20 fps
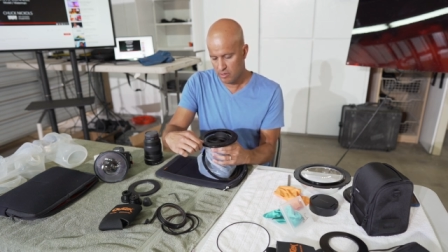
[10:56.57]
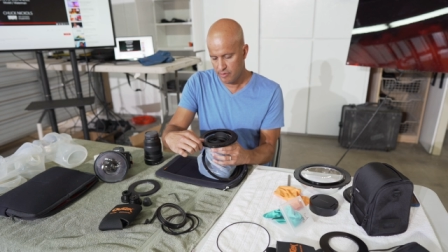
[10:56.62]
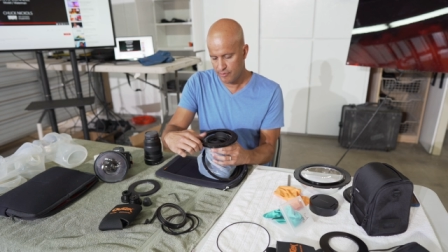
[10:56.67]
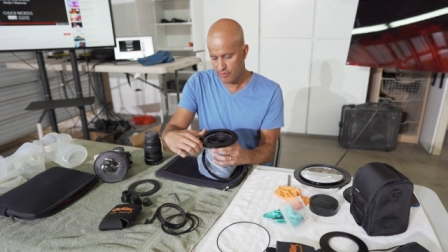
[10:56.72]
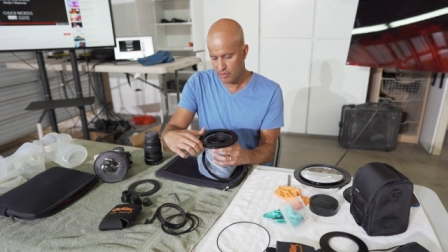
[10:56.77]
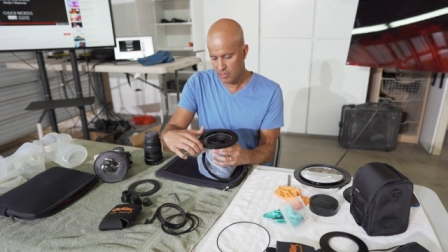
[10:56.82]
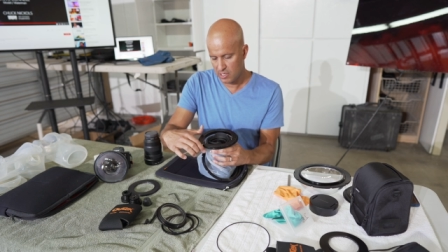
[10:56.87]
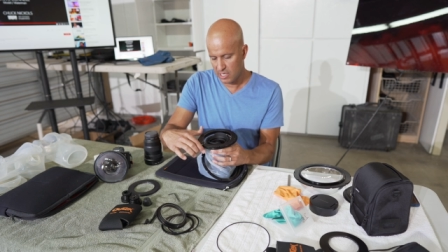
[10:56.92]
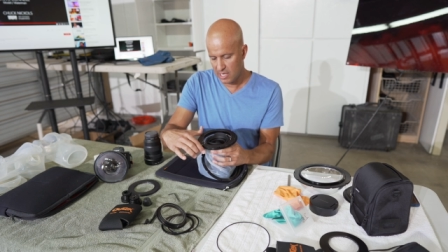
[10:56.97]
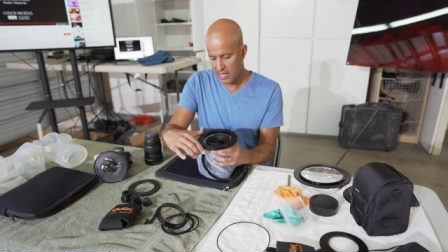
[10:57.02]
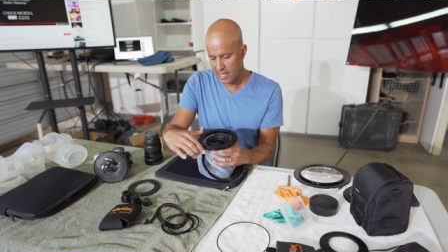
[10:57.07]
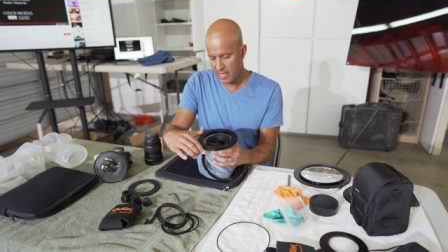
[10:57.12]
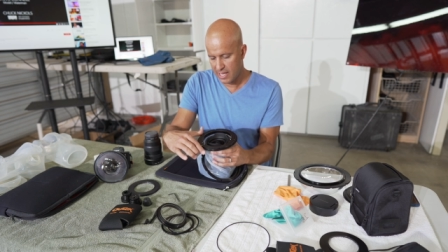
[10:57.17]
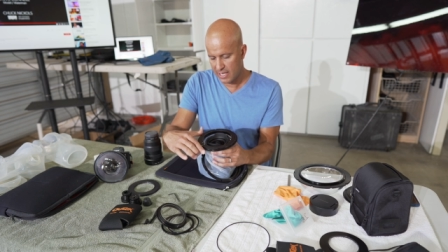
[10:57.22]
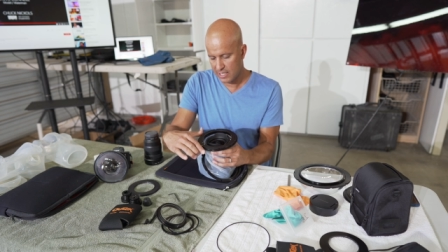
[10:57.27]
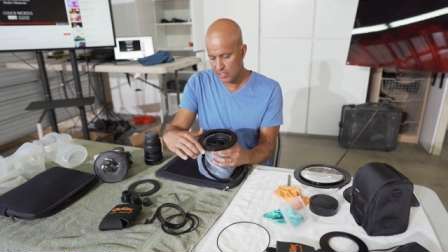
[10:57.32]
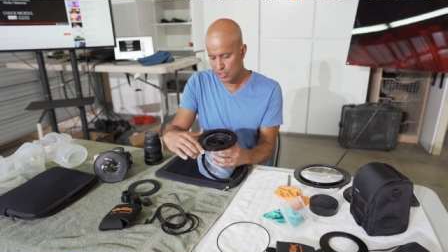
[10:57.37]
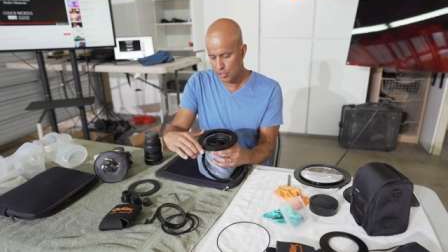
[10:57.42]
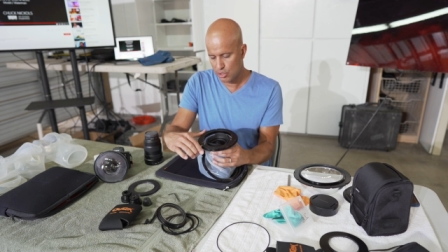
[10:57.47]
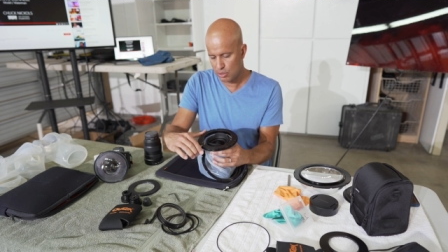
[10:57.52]
for an
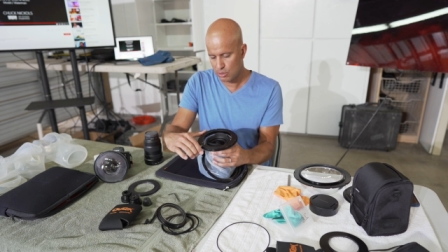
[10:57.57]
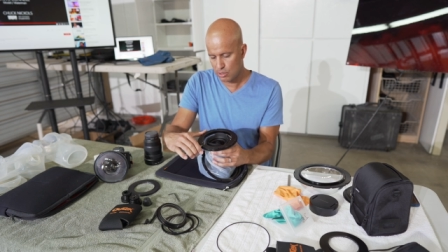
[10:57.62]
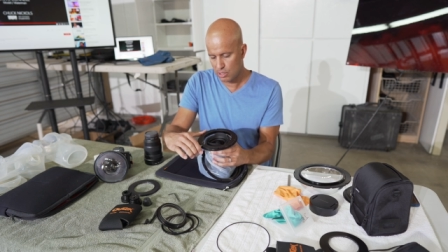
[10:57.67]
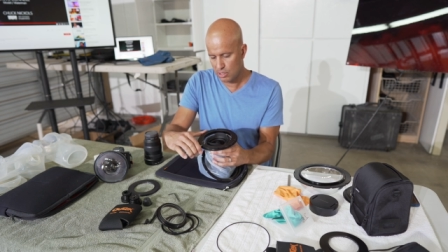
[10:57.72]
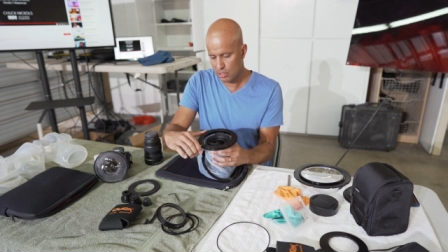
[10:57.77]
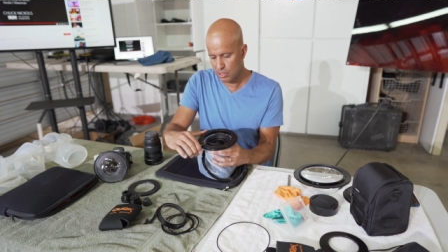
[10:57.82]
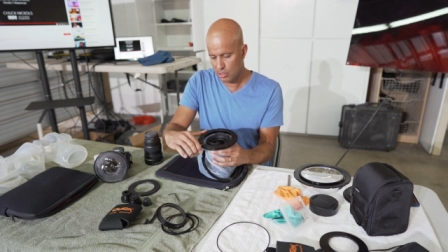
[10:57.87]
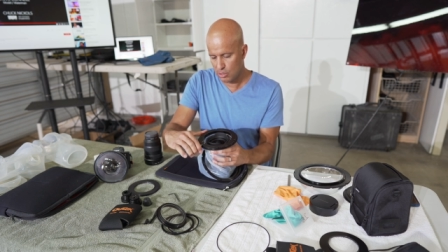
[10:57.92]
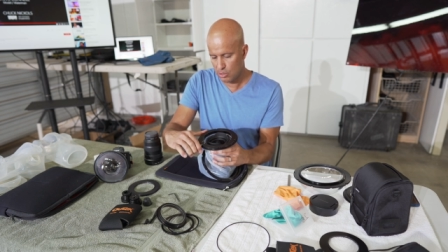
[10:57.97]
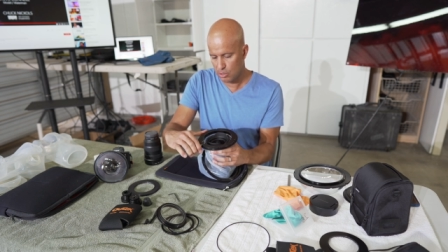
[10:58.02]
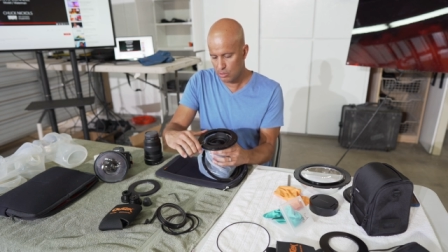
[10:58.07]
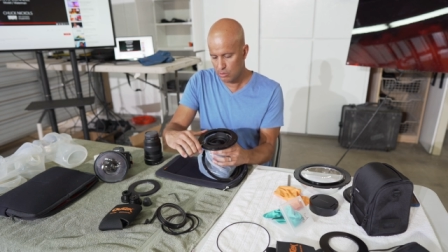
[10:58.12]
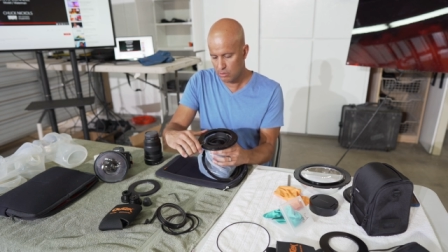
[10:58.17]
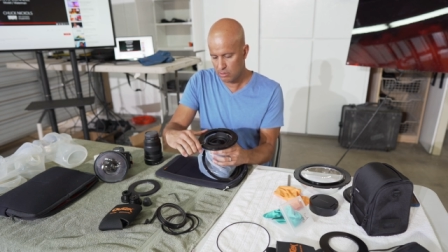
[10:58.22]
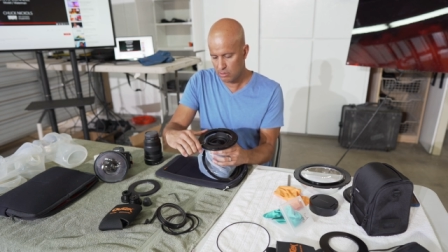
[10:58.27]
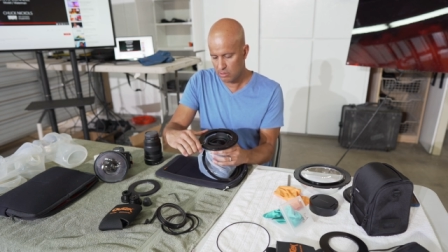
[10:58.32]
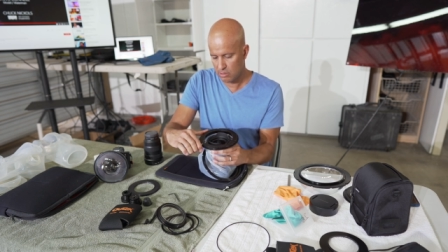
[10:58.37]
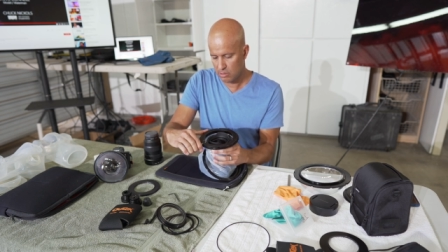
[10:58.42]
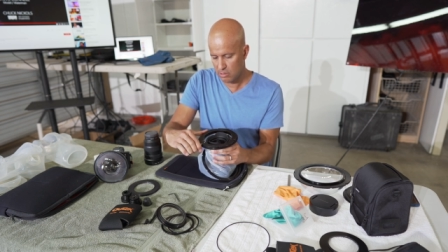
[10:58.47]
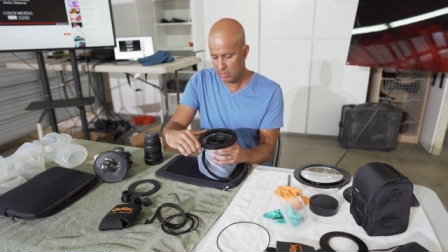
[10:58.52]
extra
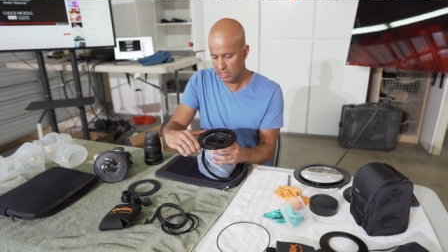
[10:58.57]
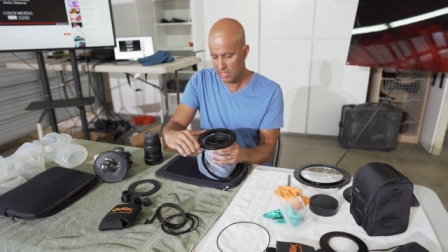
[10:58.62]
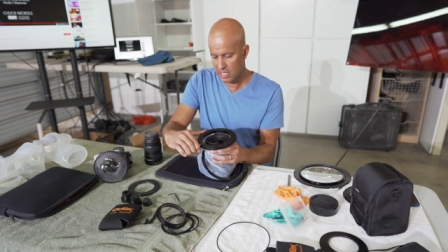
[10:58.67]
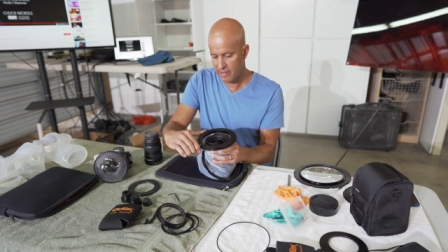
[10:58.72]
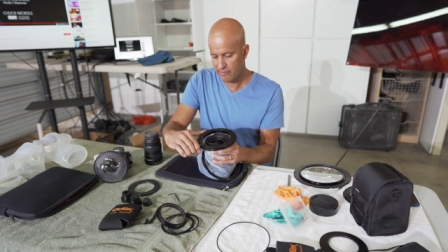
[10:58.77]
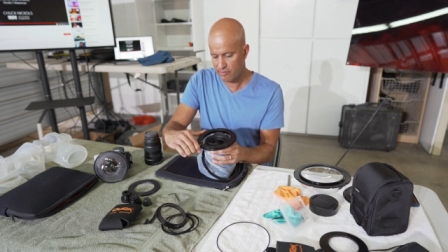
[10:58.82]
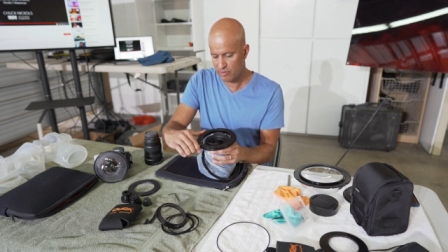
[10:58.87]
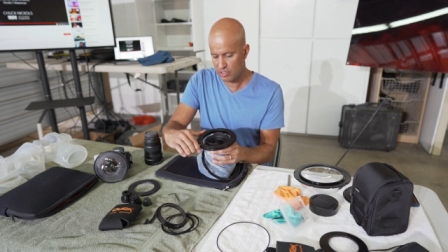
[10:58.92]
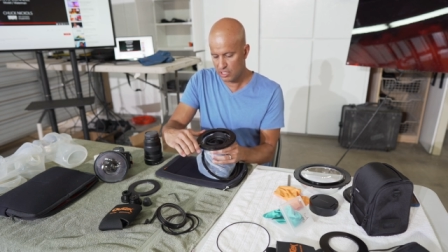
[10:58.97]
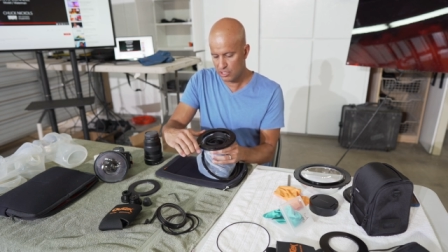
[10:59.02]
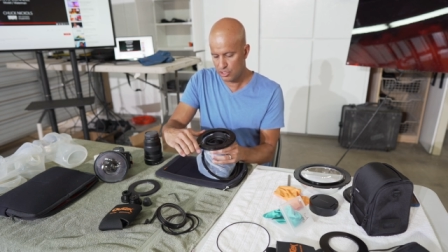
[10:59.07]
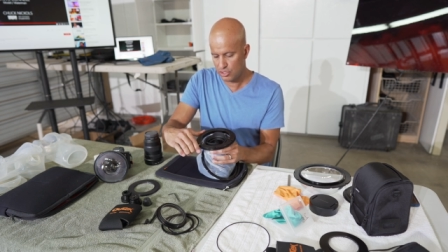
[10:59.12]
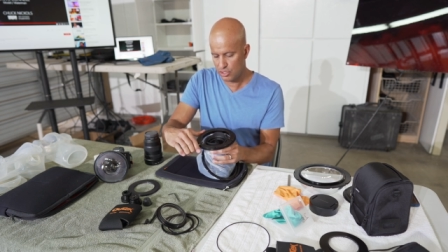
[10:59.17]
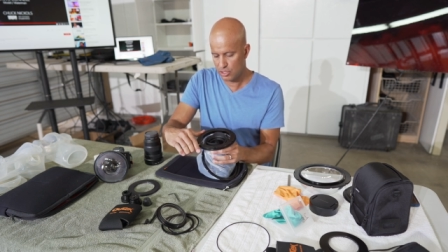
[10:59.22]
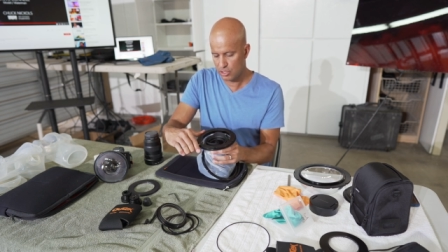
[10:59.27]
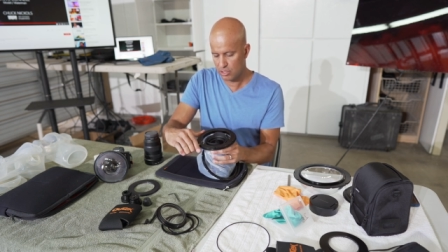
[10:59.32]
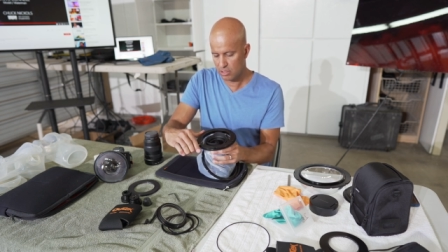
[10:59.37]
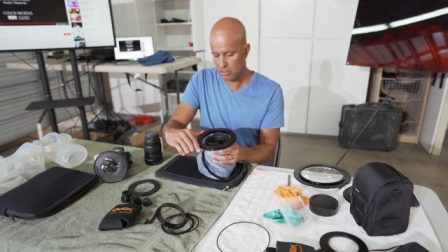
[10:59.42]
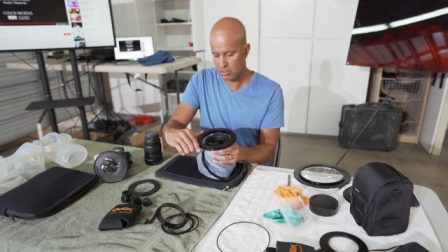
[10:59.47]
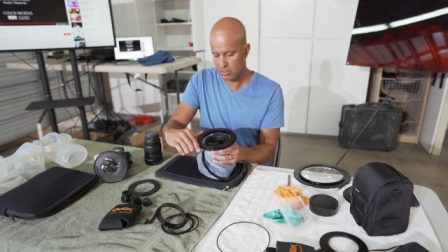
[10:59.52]
little
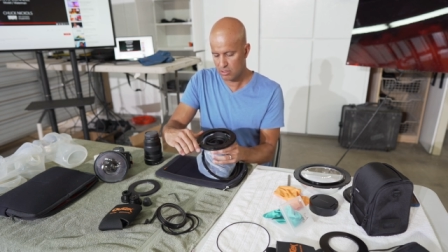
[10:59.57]
leverage.